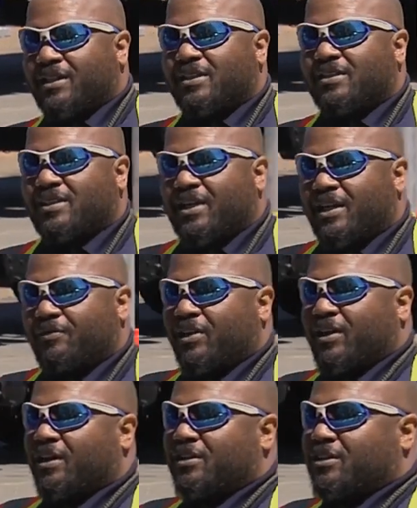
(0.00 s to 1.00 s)
to save
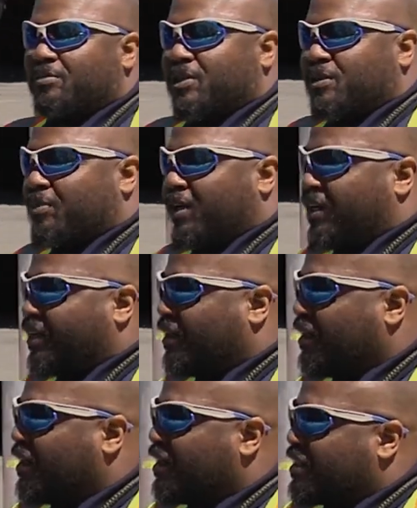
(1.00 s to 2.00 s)
the customers money,
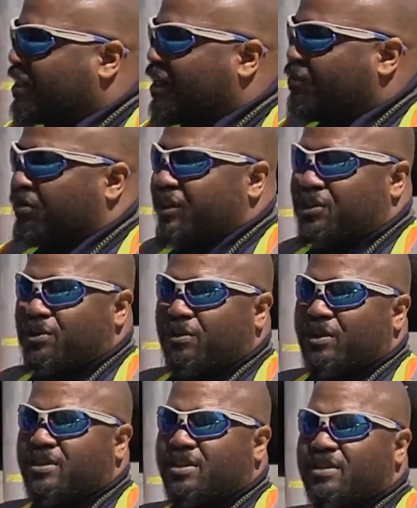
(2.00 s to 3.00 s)
save
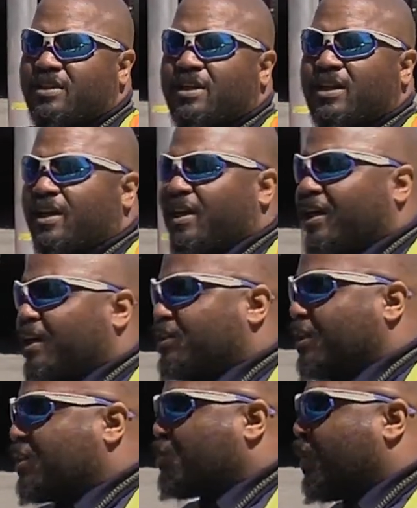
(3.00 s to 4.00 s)
resources,
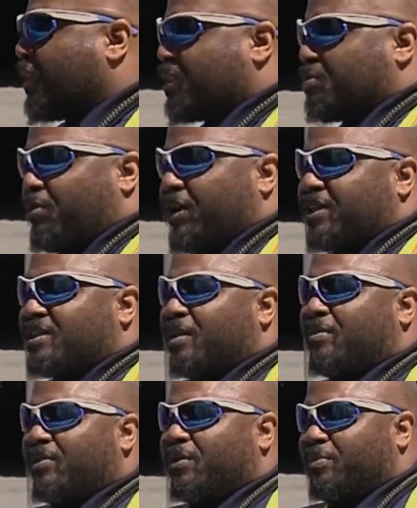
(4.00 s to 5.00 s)
as well as bring
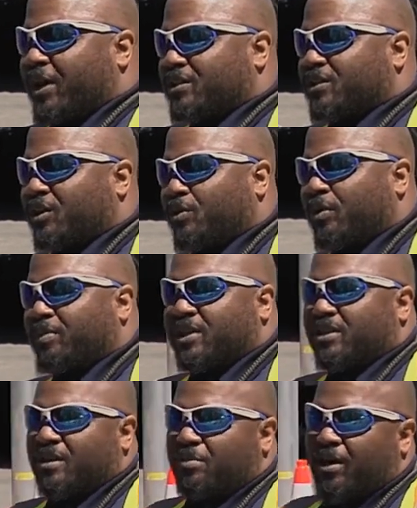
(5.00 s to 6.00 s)
some of the best equipment
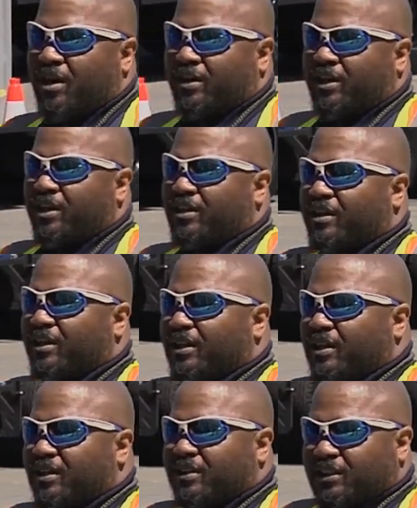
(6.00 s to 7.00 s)
to the market
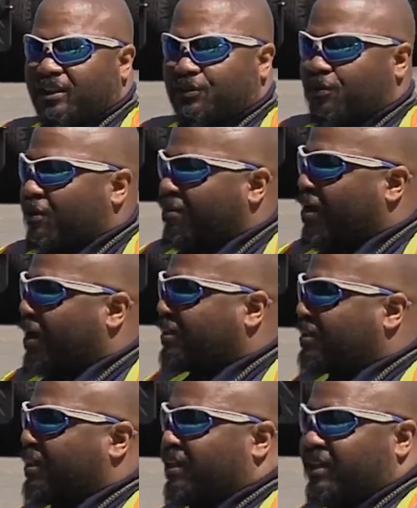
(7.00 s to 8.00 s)
just for our
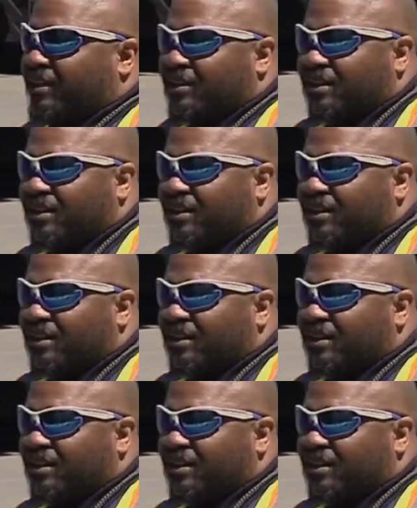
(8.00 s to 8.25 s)
city.